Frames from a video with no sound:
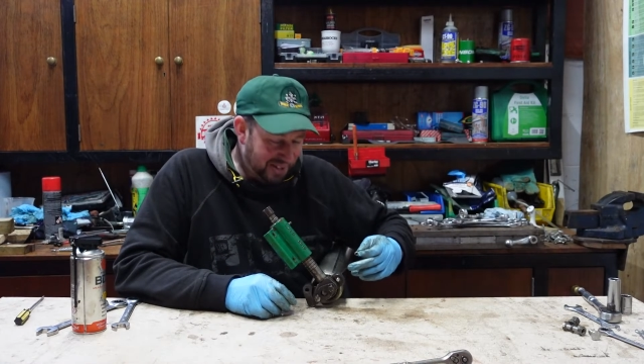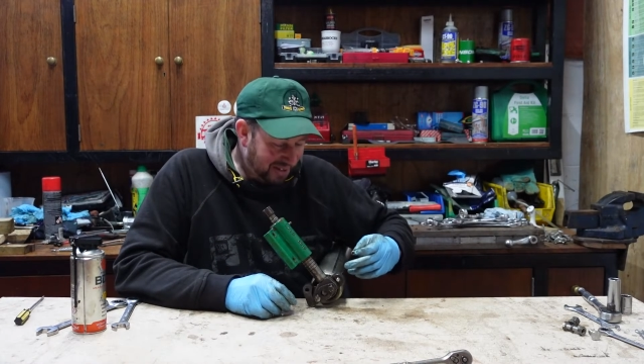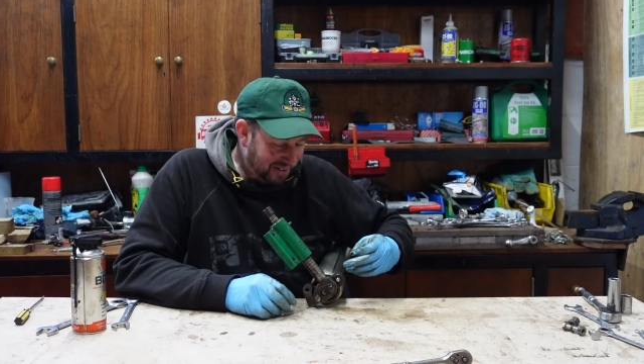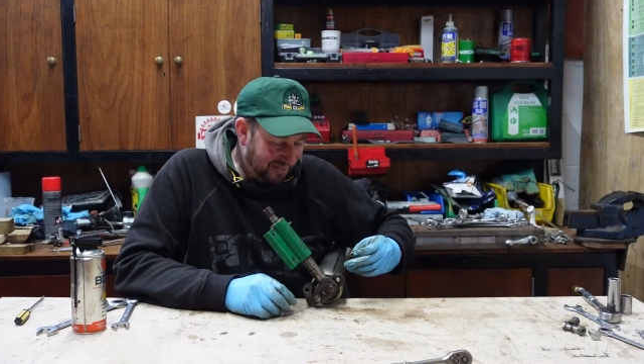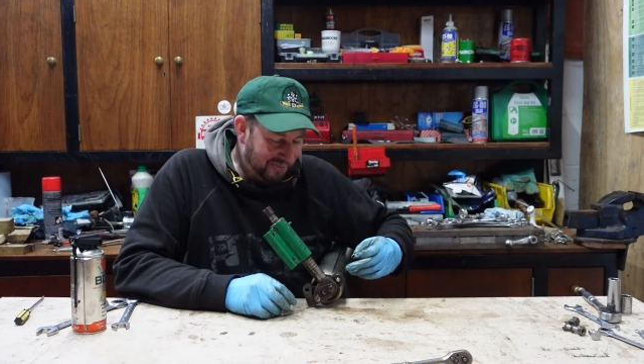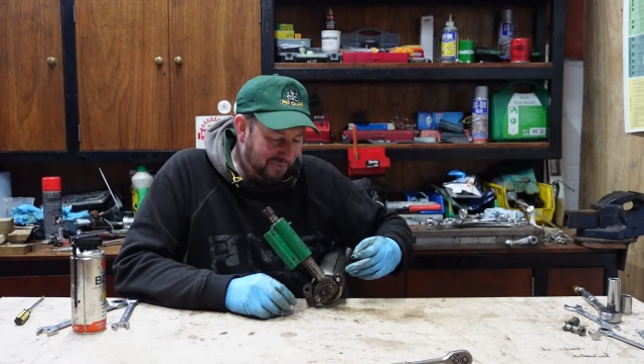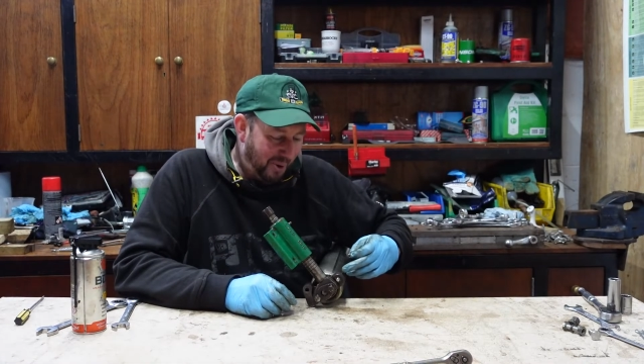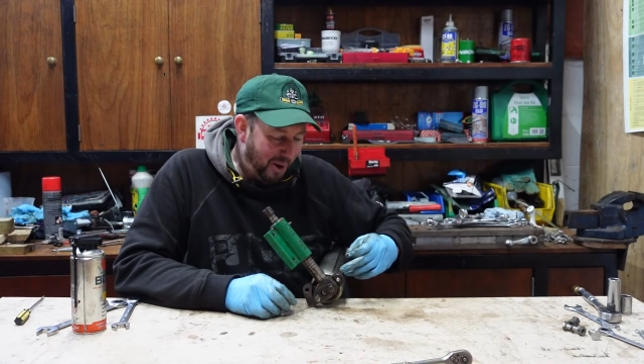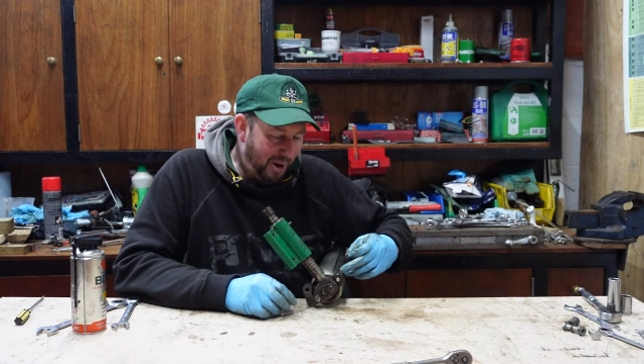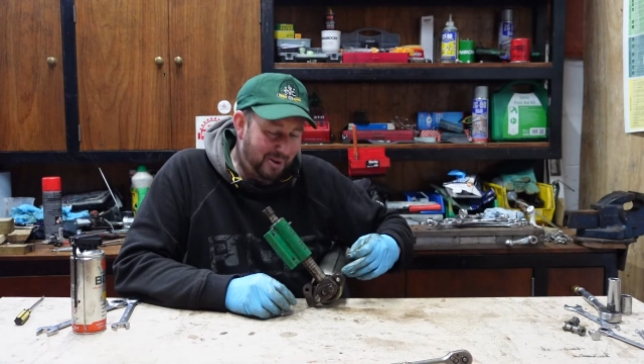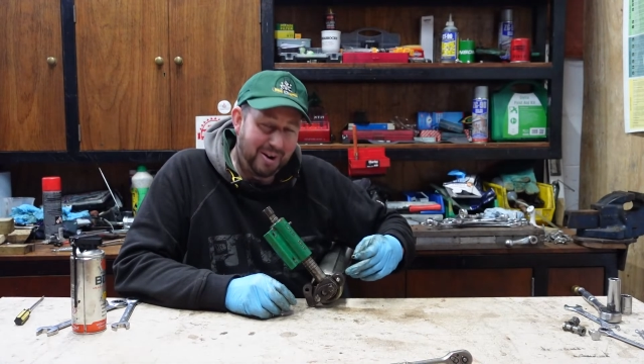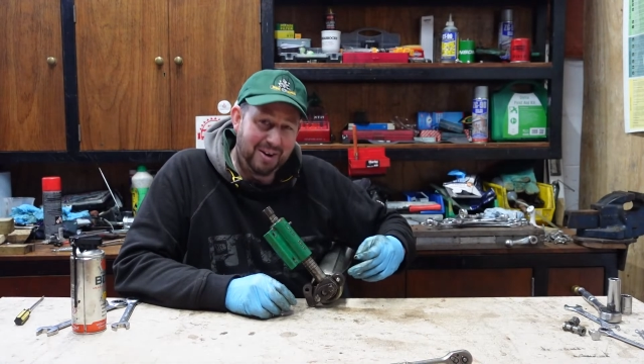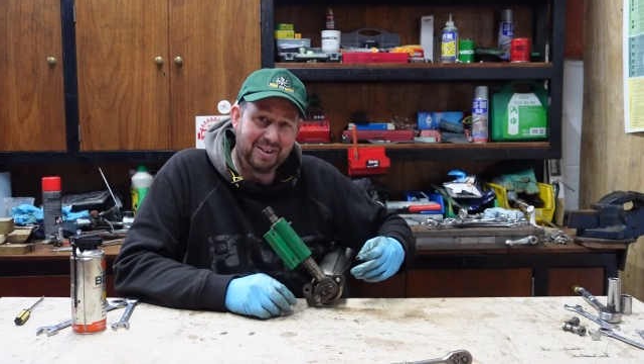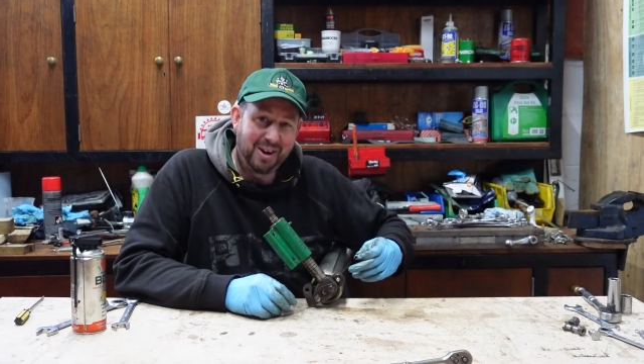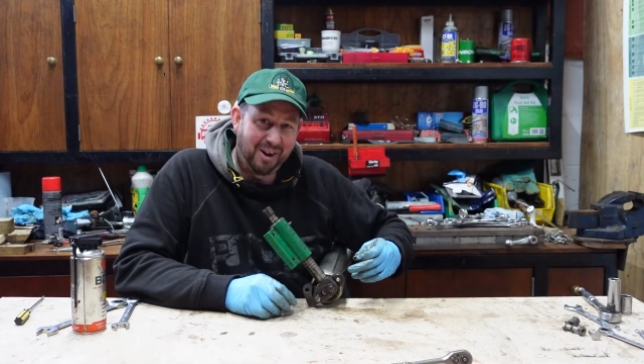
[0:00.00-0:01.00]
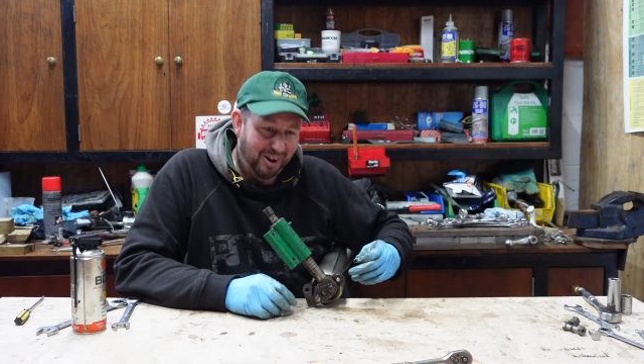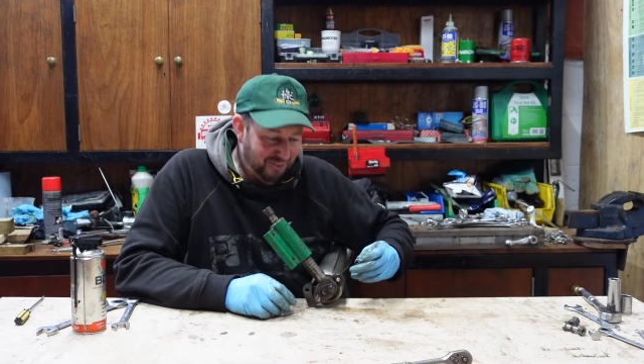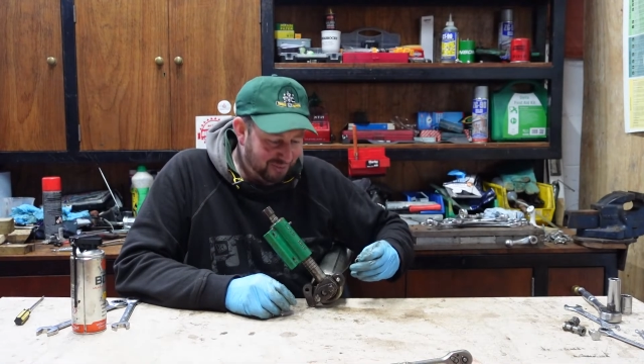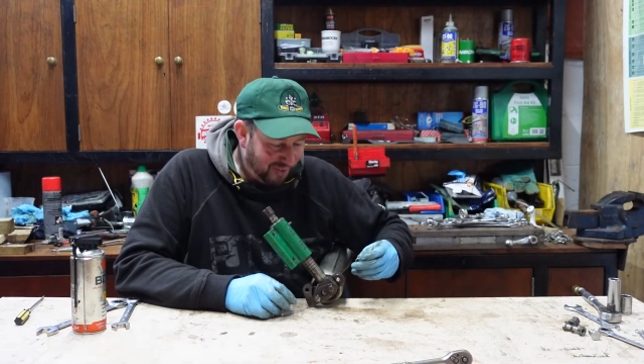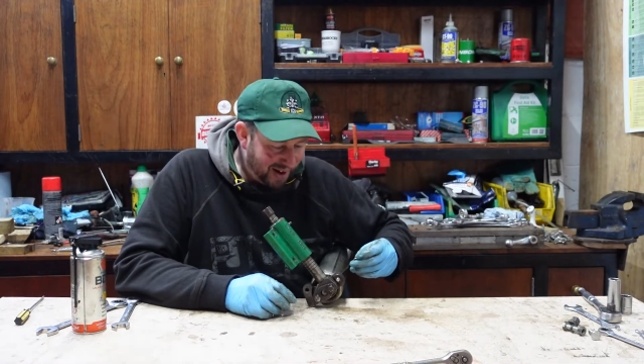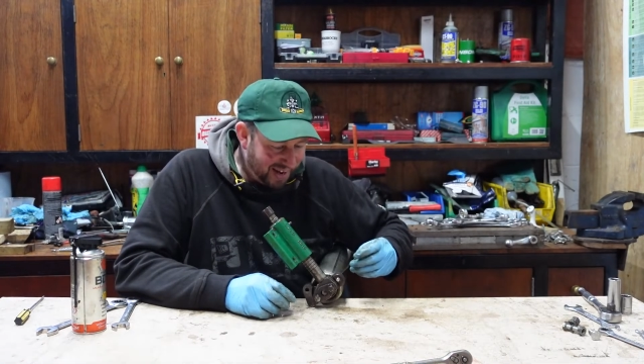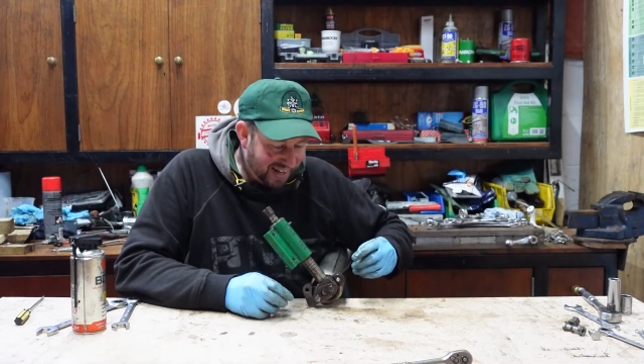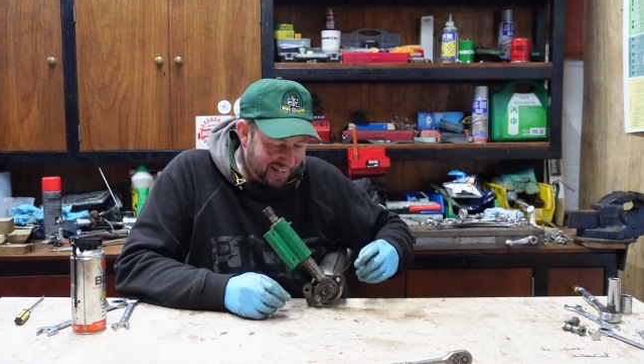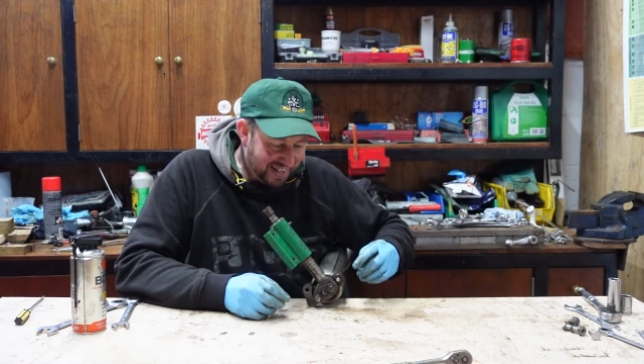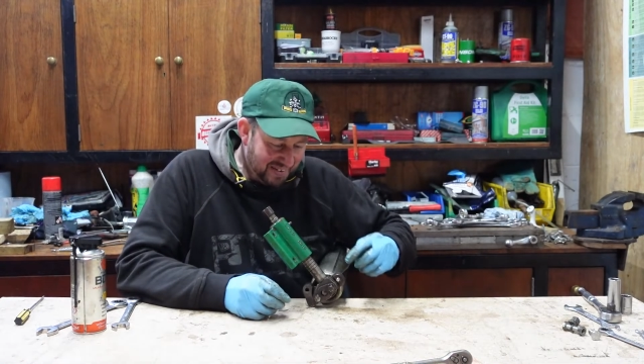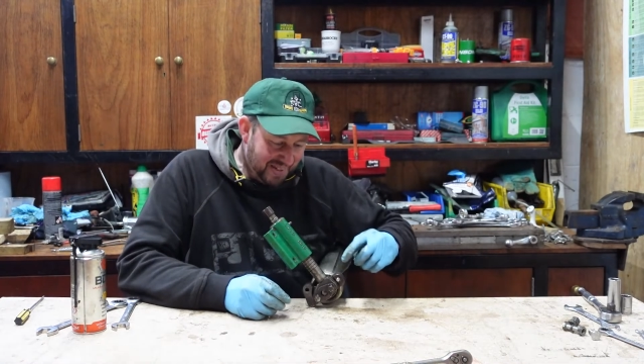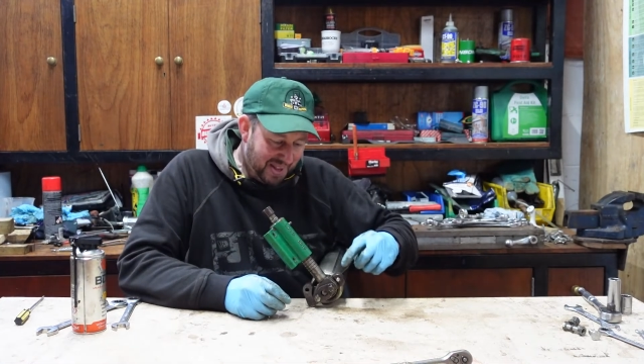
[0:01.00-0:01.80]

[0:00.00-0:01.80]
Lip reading: a wire only halfway in.